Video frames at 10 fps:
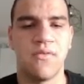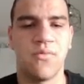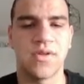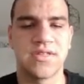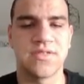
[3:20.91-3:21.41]

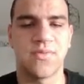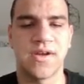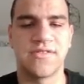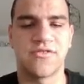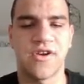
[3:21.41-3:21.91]
What is
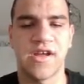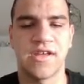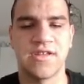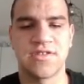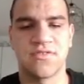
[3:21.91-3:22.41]
white trying
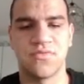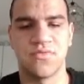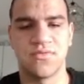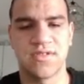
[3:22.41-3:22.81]
is to